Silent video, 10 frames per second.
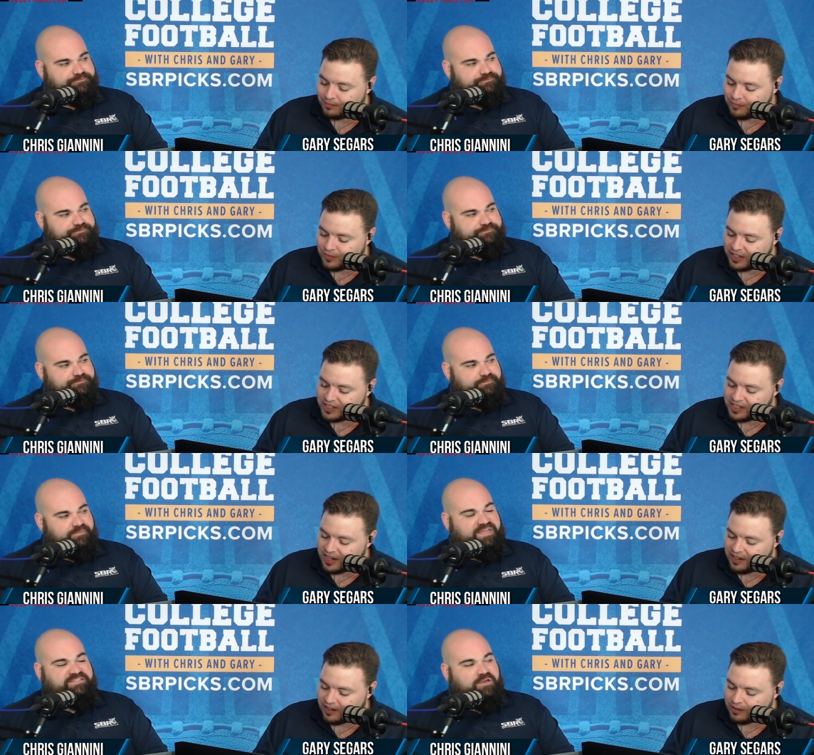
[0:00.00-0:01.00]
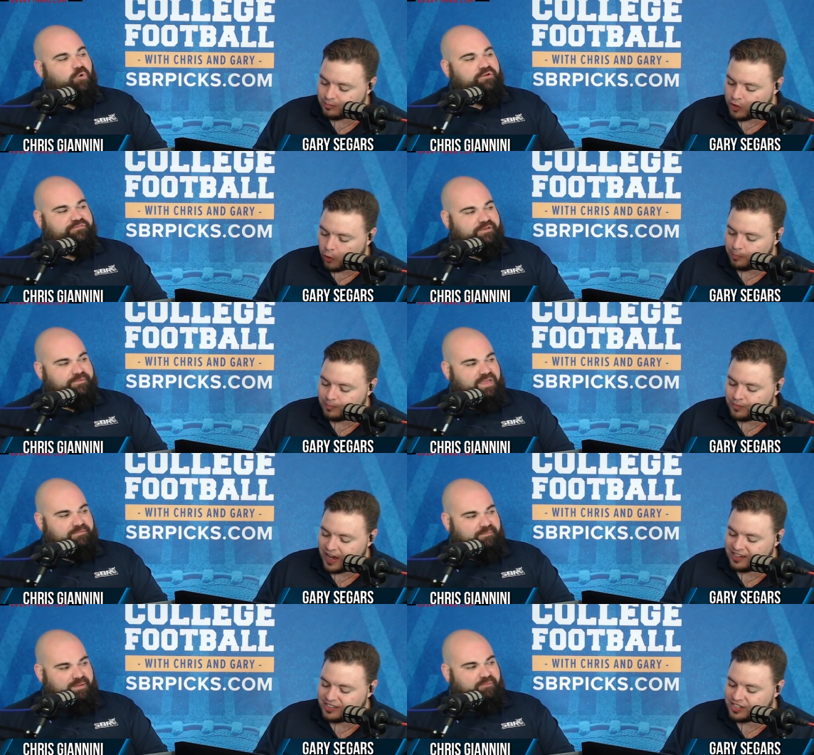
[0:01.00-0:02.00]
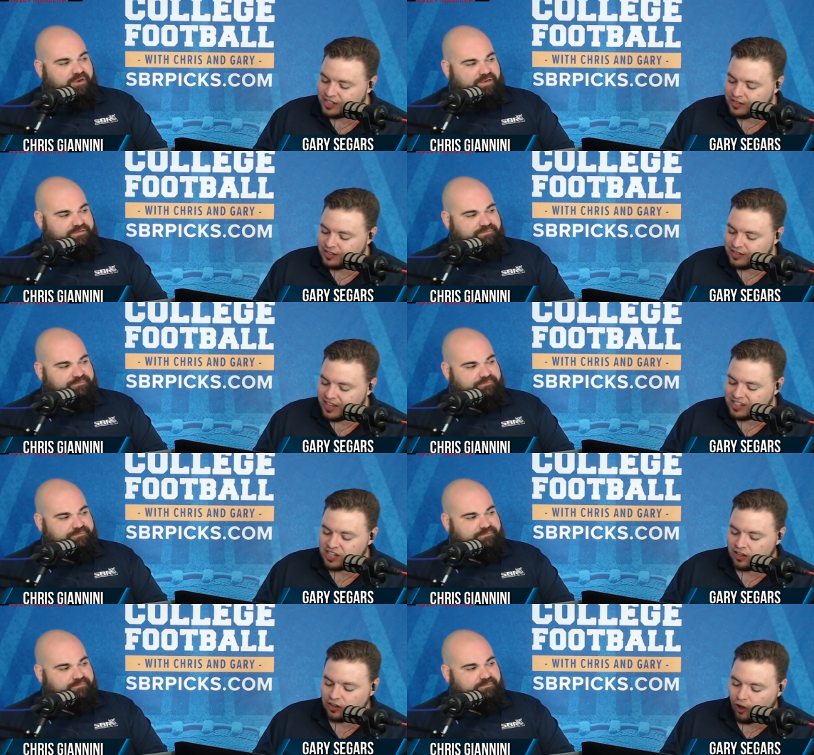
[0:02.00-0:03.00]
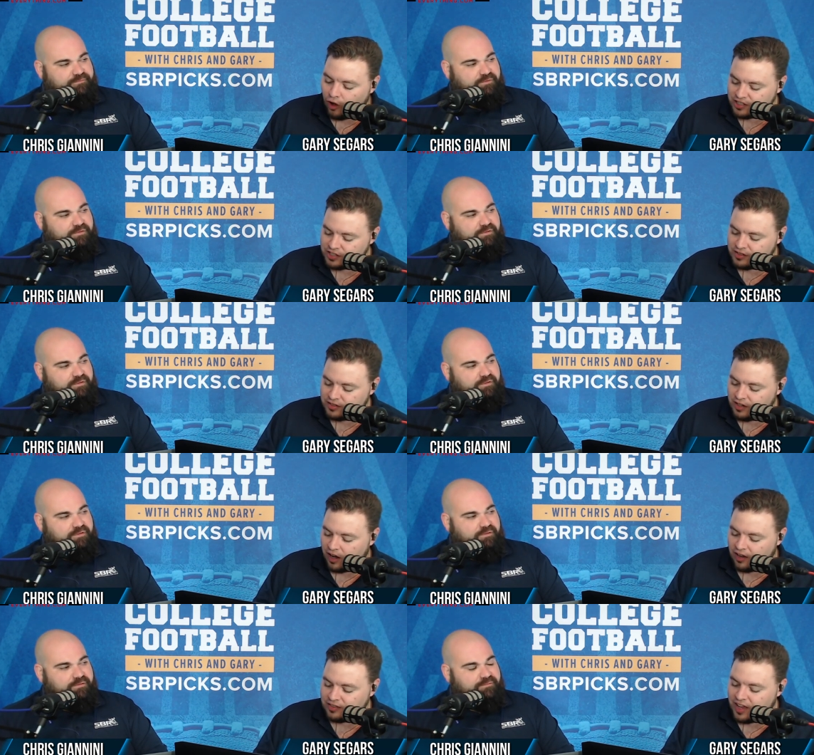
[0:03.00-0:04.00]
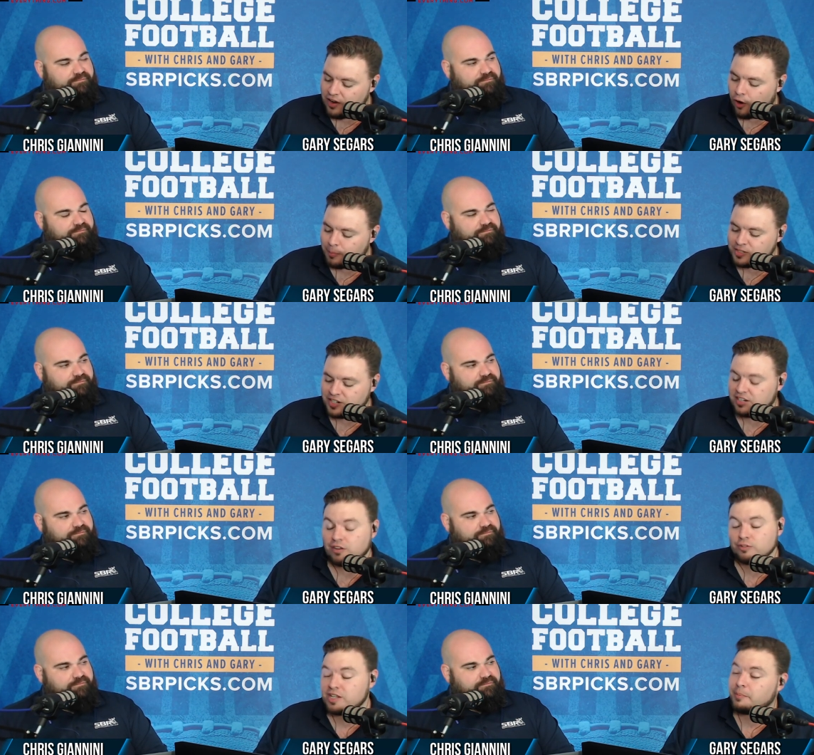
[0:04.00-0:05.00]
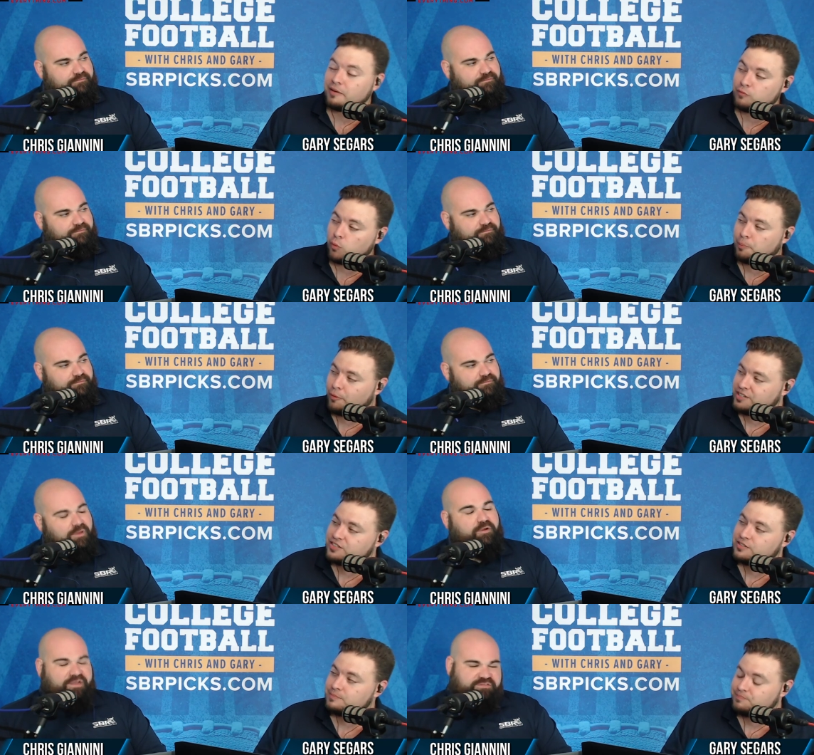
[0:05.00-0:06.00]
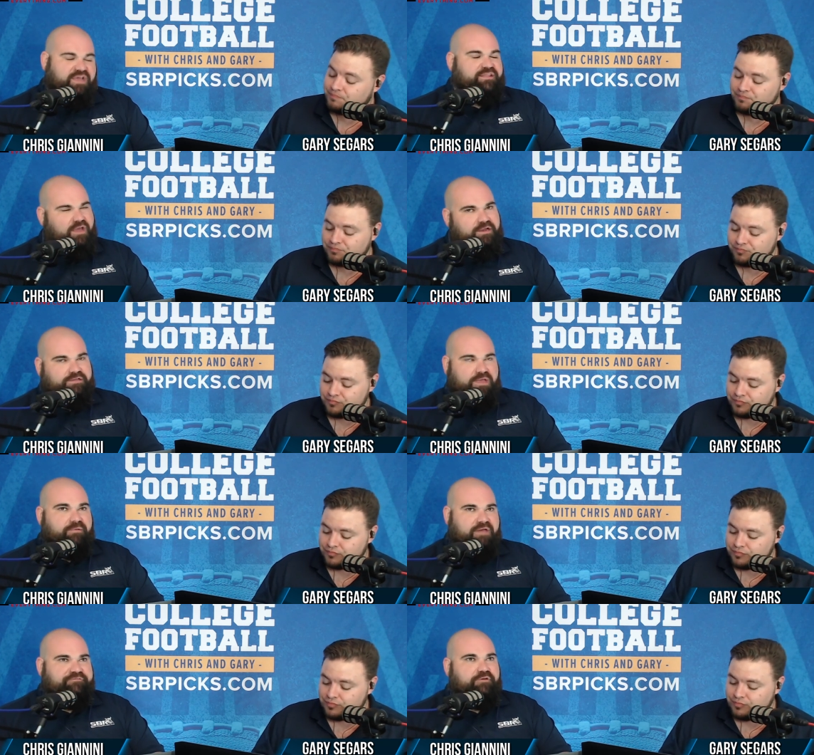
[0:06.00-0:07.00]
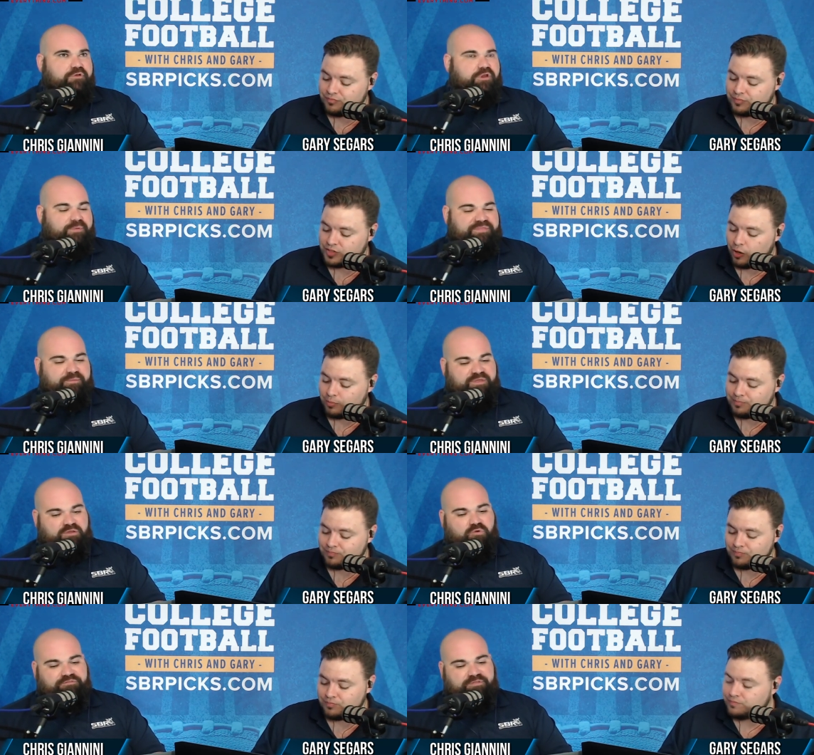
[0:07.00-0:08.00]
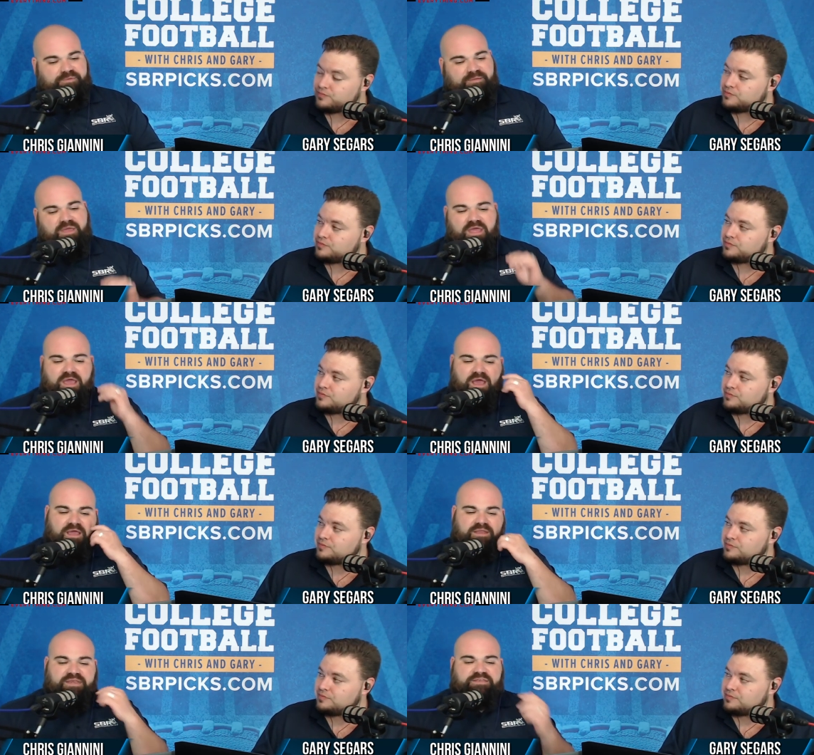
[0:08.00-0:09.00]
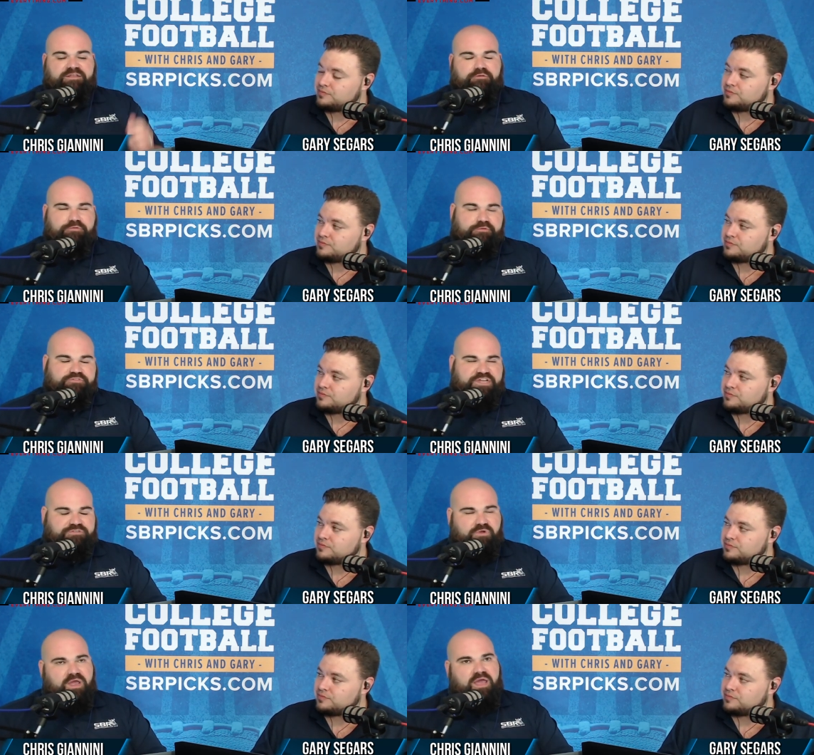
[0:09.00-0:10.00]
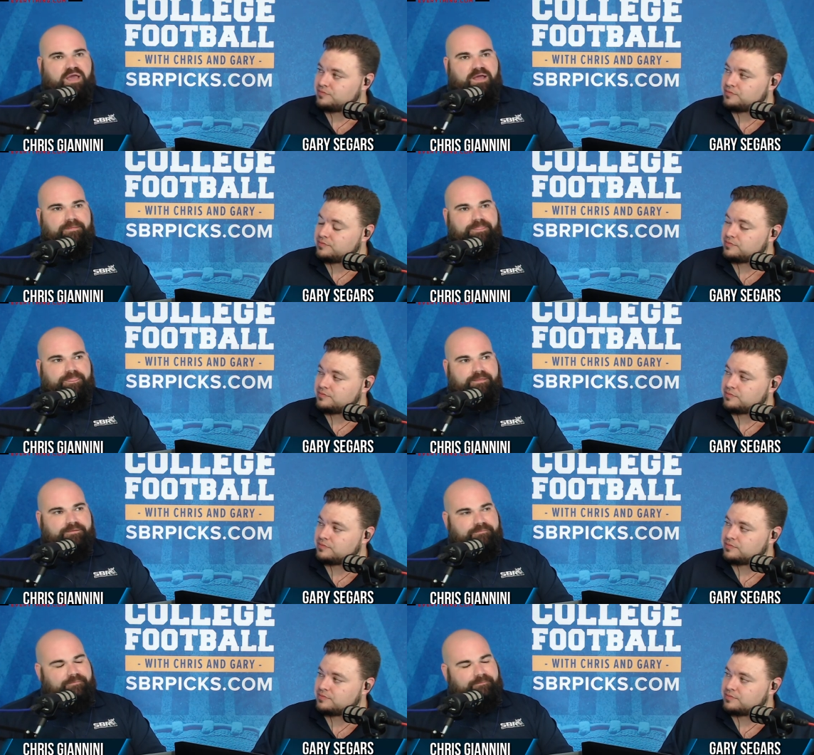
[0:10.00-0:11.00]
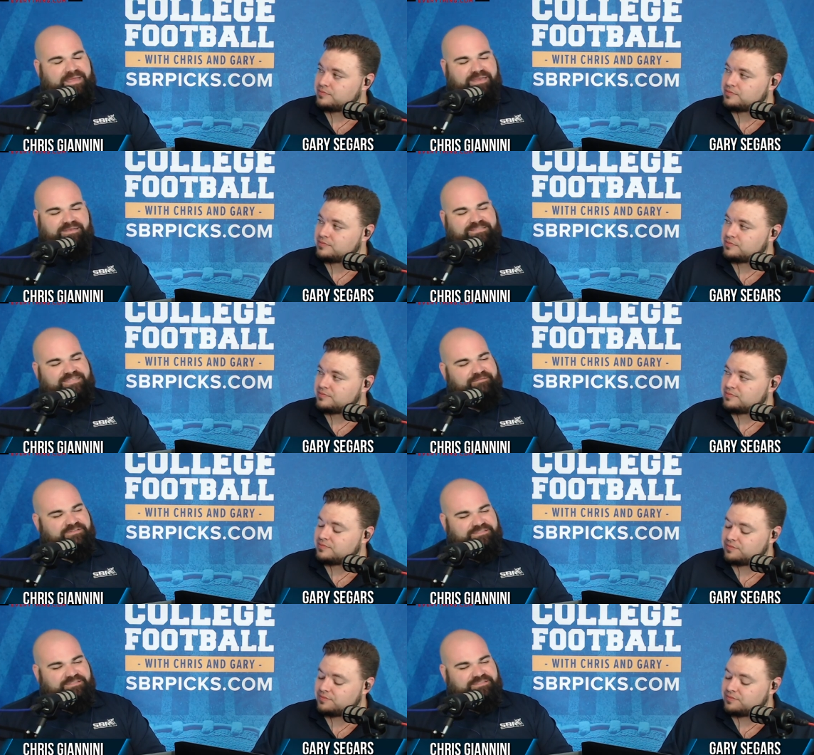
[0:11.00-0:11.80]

Speaker 1: let's see. That's a coin nope, flip game that in is, my brain. That is a loss. Uh, they are projected to lose that by four points. Okay, so
Speaker 2: I, I feel good about so, that being a coin flip game. Uh, not to go through their schedule. Uh, man, seven's a